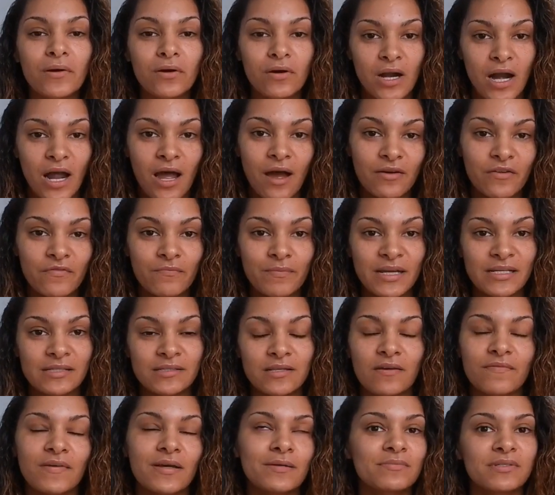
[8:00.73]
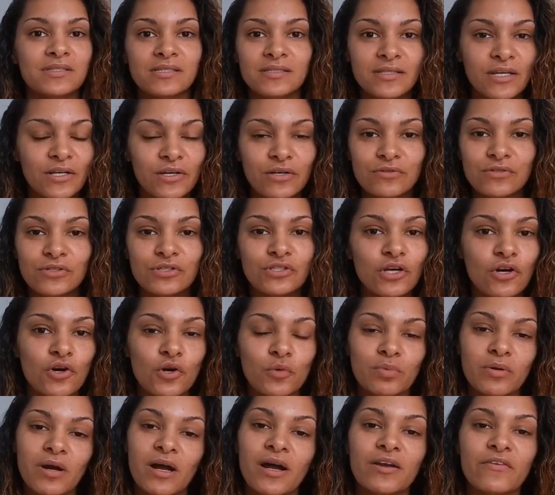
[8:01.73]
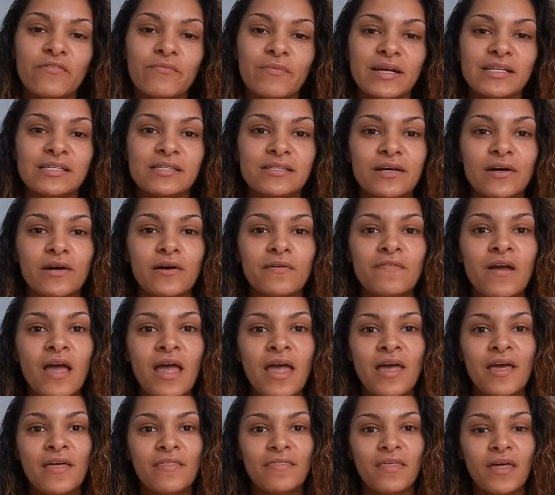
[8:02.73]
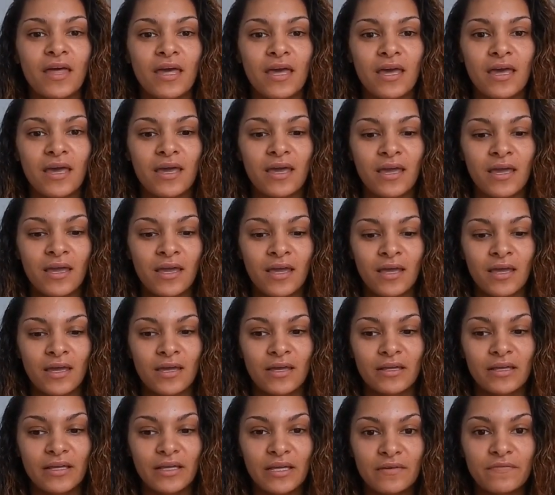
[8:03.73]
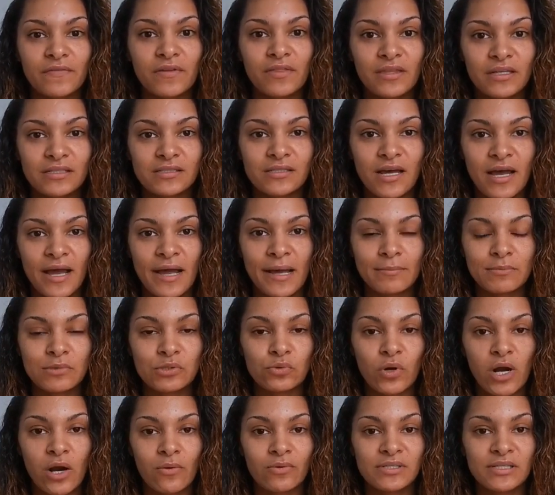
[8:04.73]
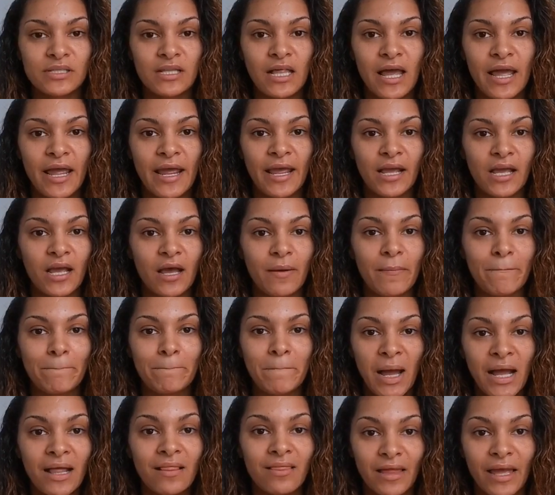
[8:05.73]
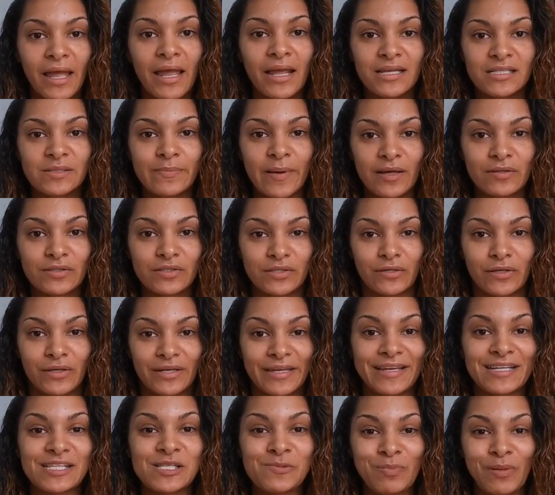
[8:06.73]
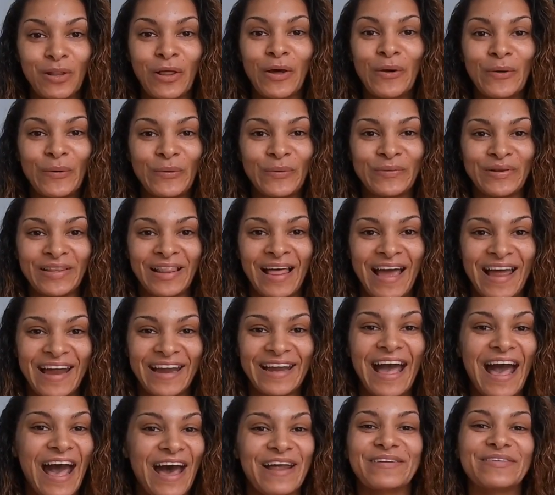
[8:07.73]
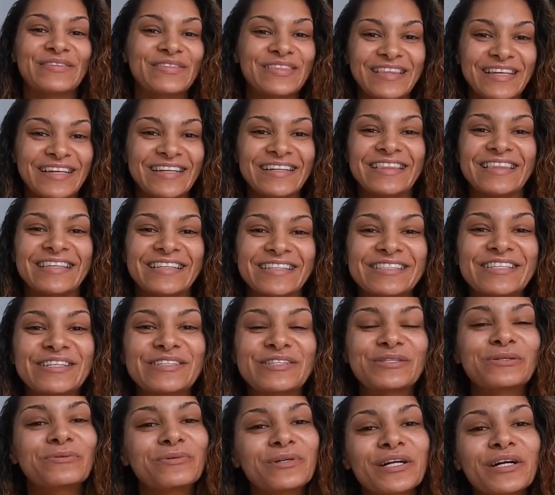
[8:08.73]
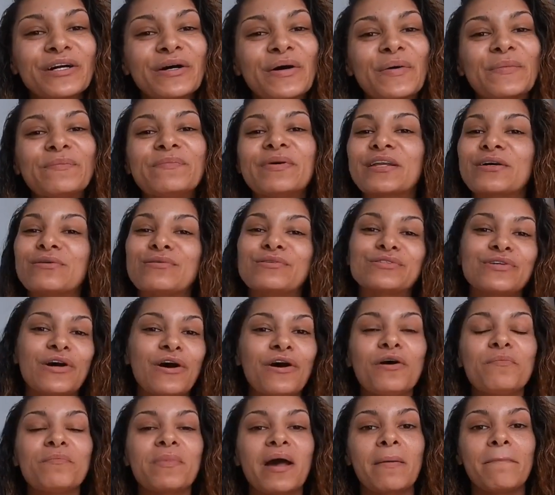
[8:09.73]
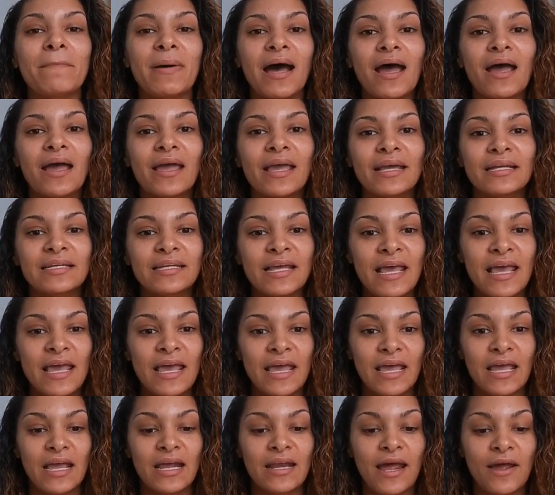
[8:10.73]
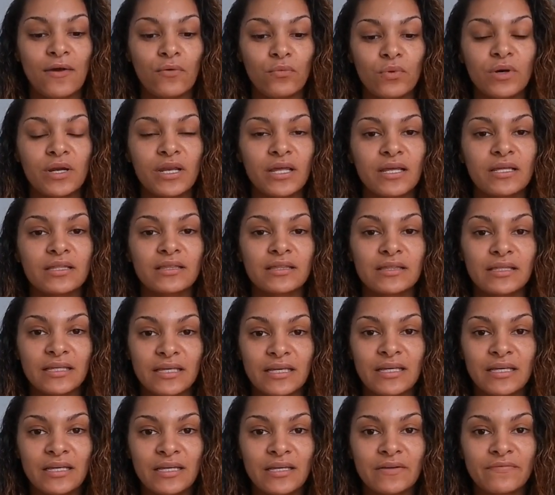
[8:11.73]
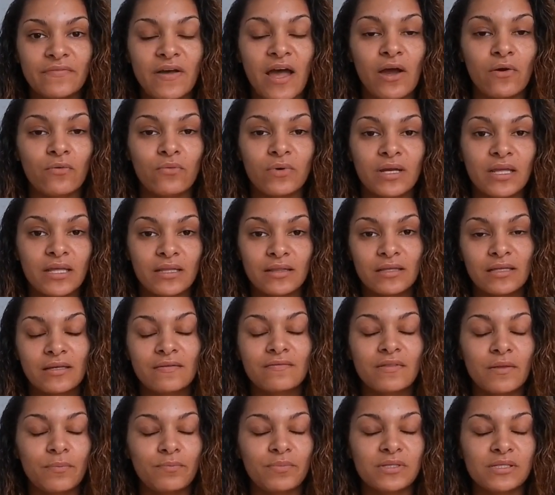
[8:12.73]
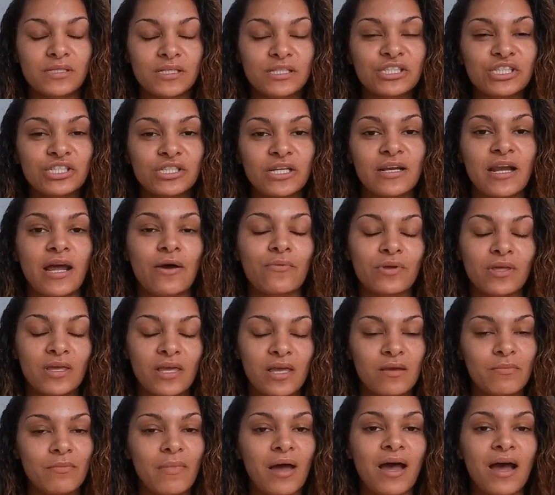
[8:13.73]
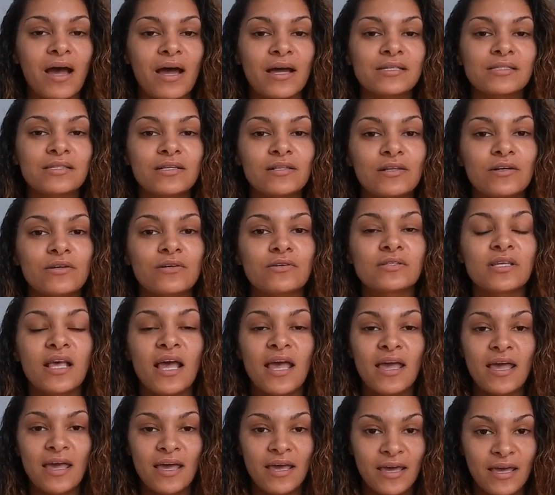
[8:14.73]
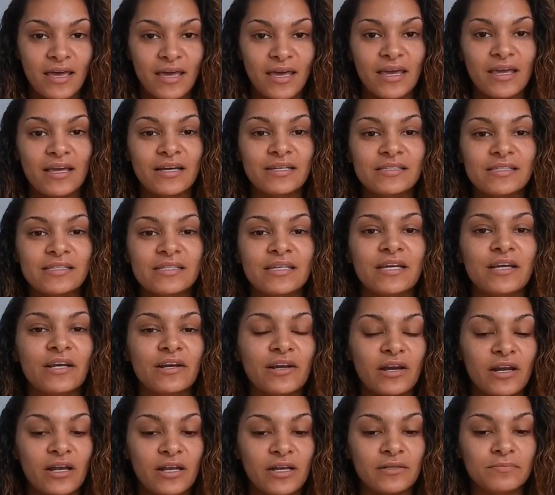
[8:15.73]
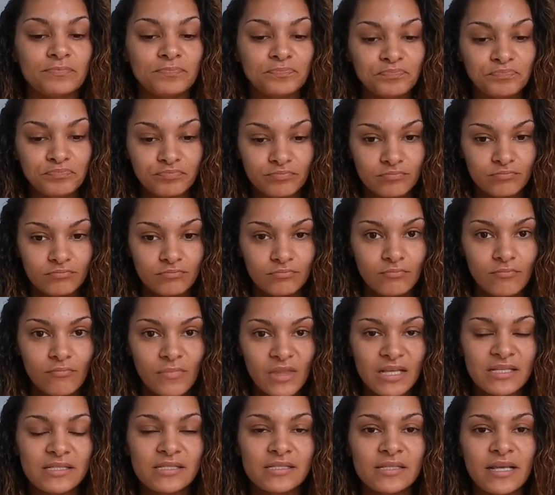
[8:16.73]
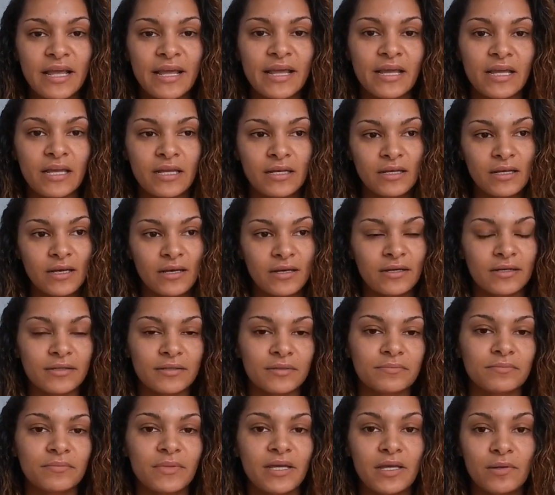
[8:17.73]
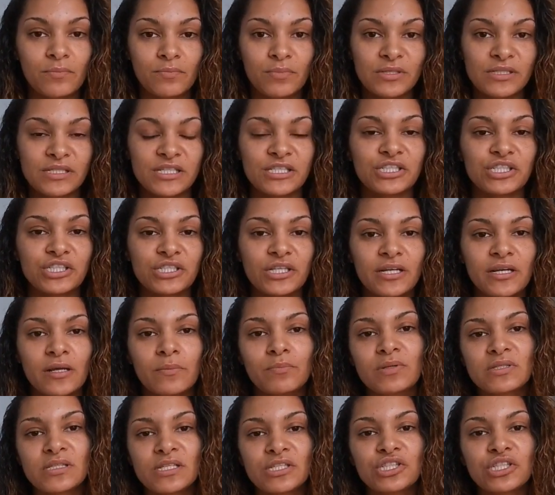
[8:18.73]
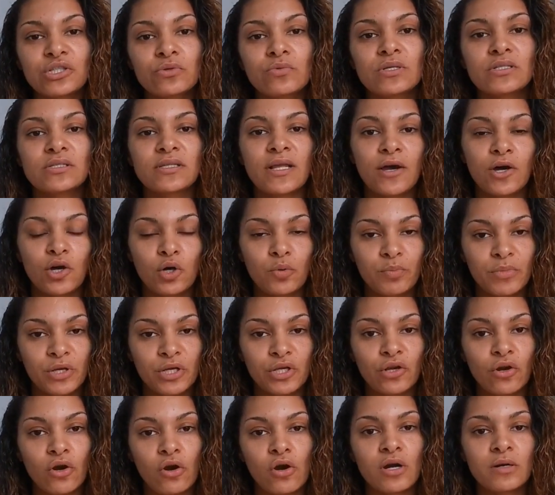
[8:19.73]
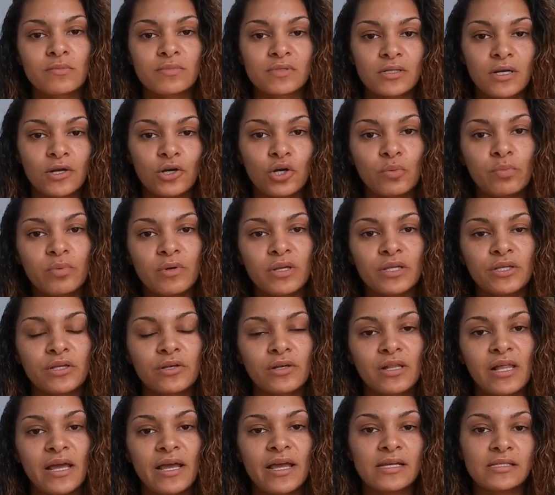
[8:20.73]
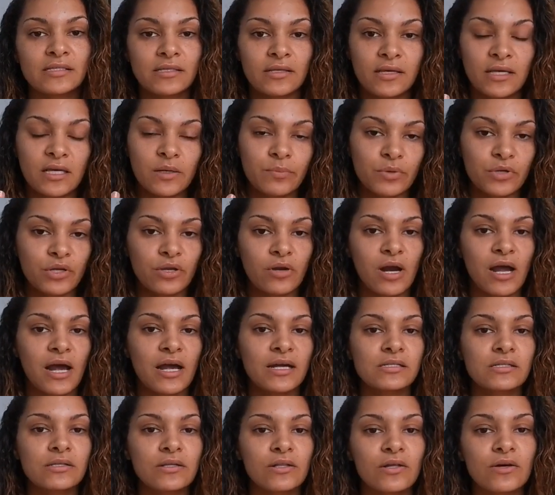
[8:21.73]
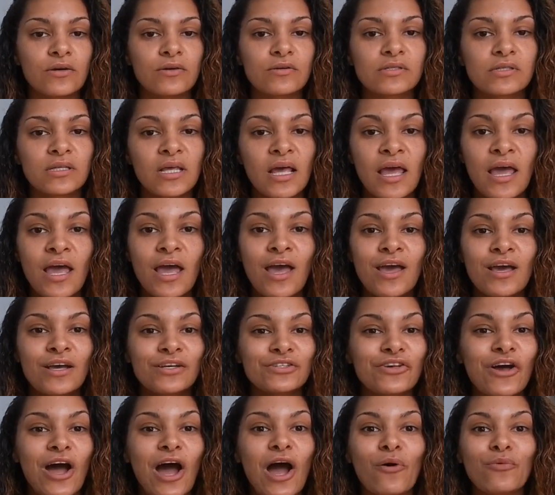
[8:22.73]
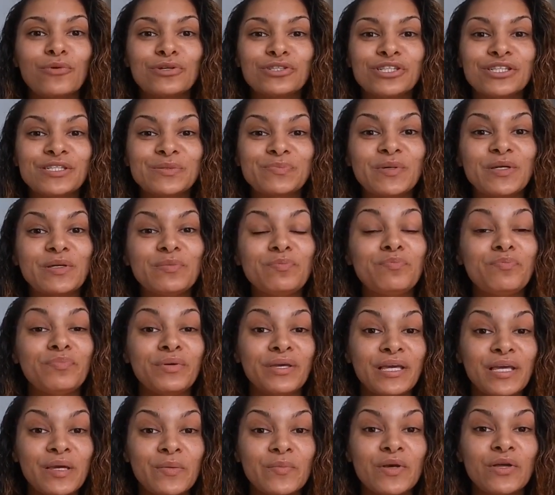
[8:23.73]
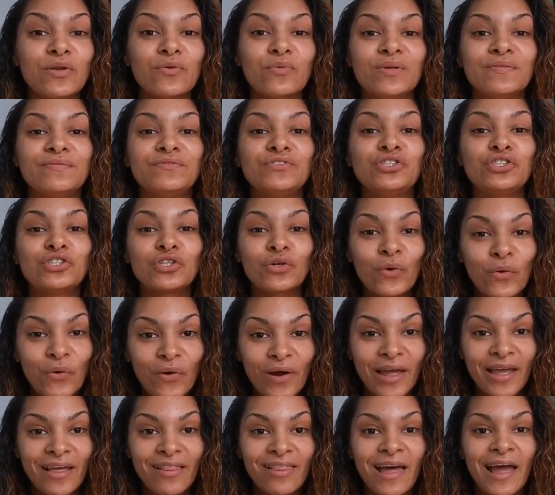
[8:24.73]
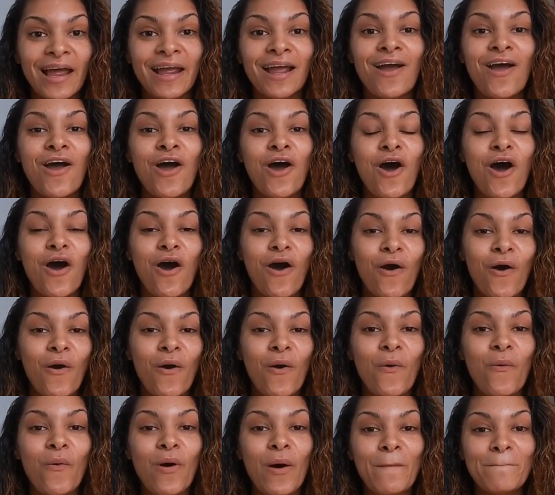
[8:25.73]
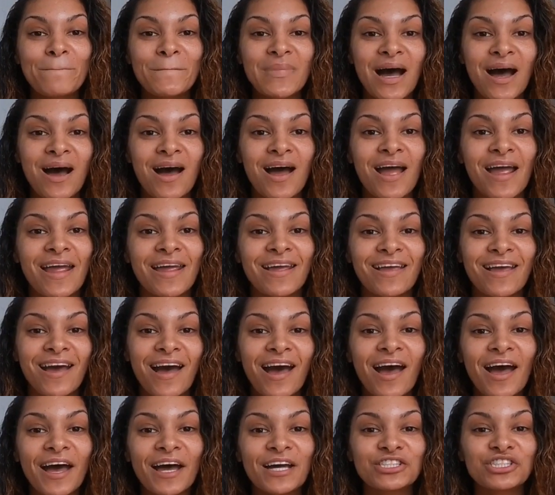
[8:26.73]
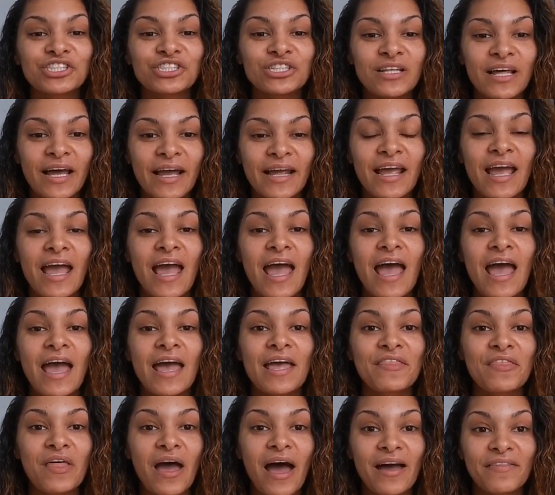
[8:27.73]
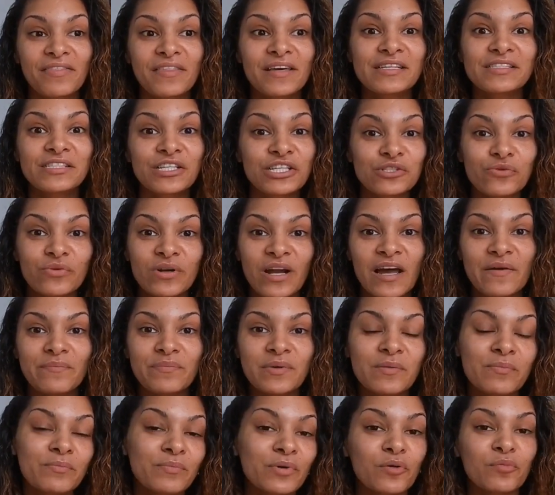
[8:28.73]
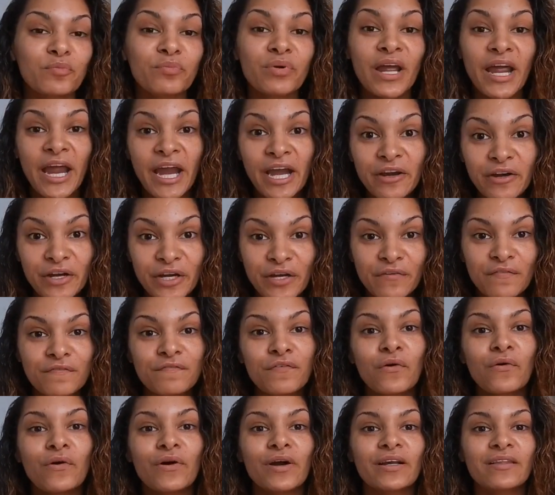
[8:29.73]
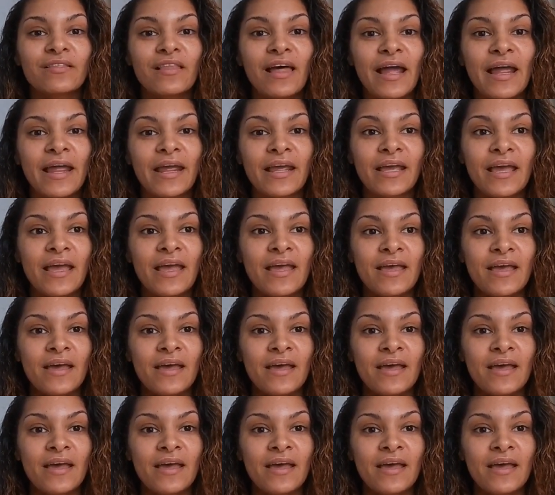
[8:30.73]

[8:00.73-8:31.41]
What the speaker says: proud of myself. I'm still so proud of myself, that even the times where I was like, my leg is about to explode, like, I don't think this is real, but it was all my mind, and I wouldn't leave the position. I would keep my eyes closed, hands here, and stay in position. And position was not opening your arms, not opening your legs, and keeping your eyes closed. So I would just be beaming with joy, like, oh my gosh, like, this is what I've been preparing for. Like,